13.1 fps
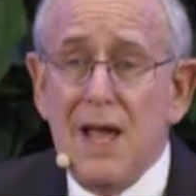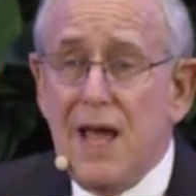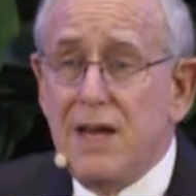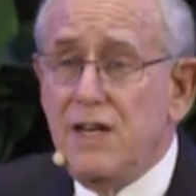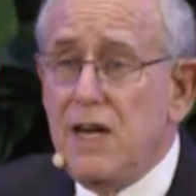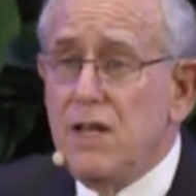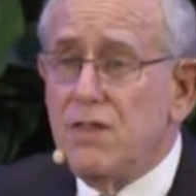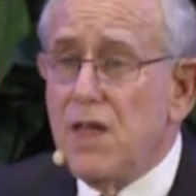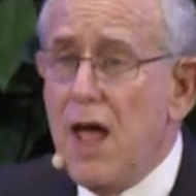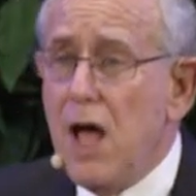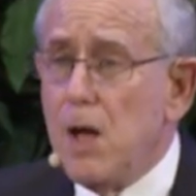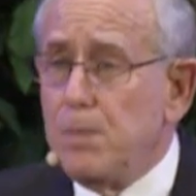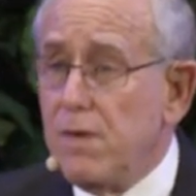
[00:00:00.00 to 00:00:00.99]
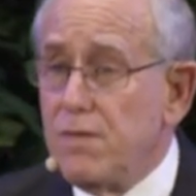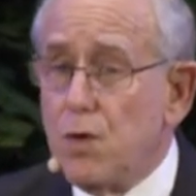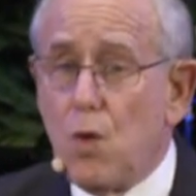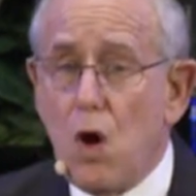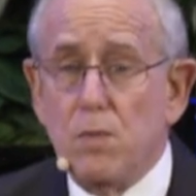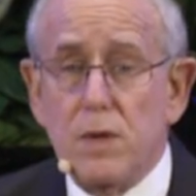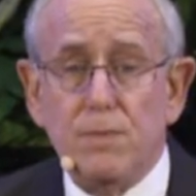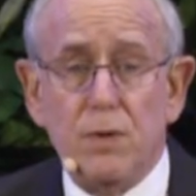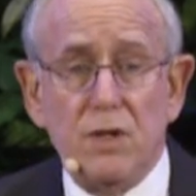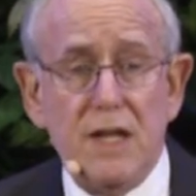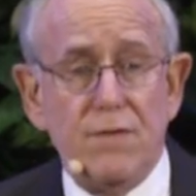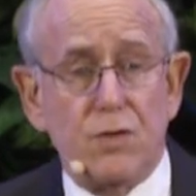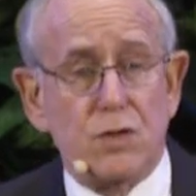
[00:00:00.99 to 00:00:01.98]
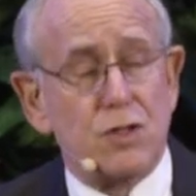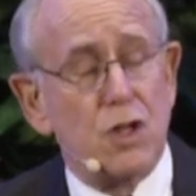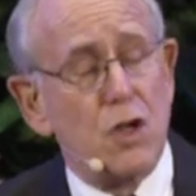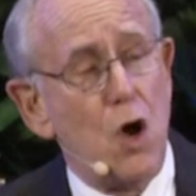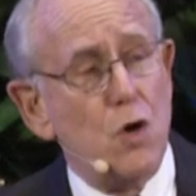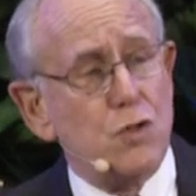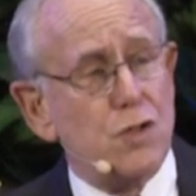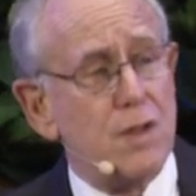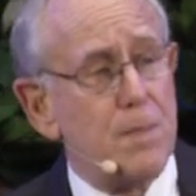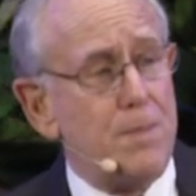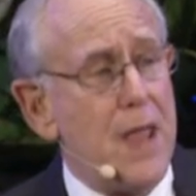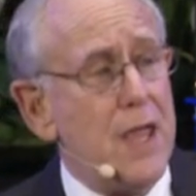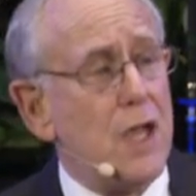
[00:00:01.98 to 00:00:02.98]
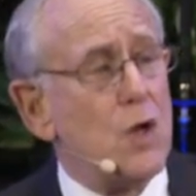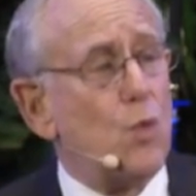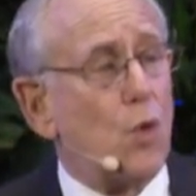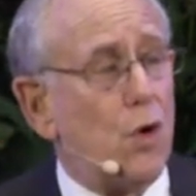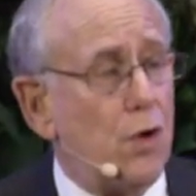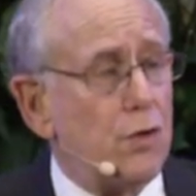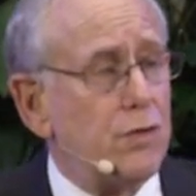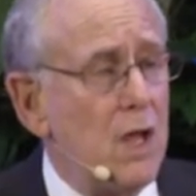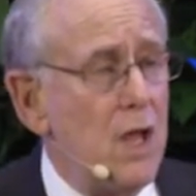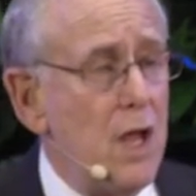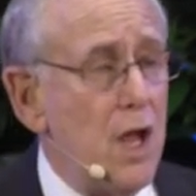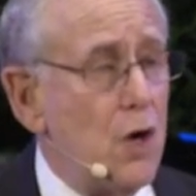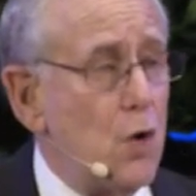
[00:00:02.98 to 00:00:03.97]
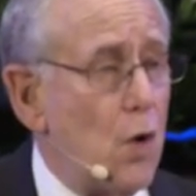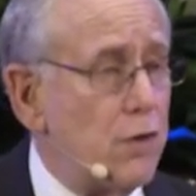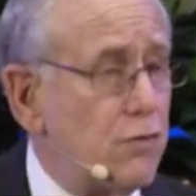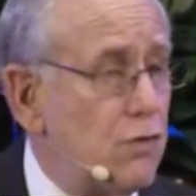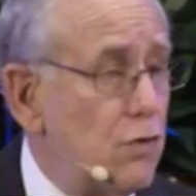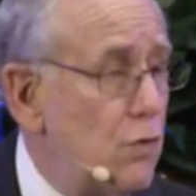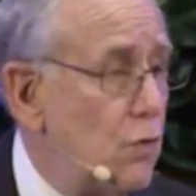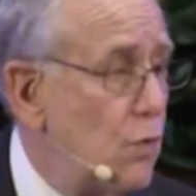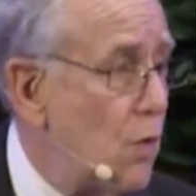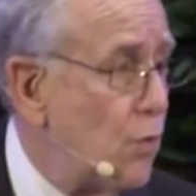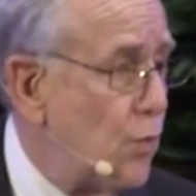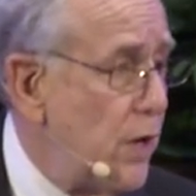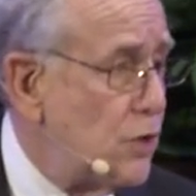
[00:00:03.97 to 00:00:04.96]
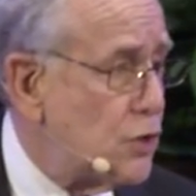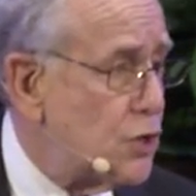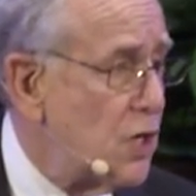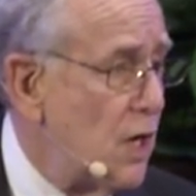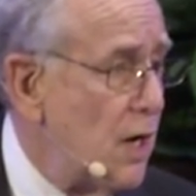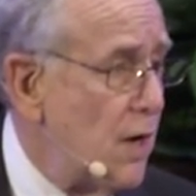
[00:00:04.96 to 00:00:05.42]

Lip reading: and needed the help of the Roman believers to go to the pagan world in order to reach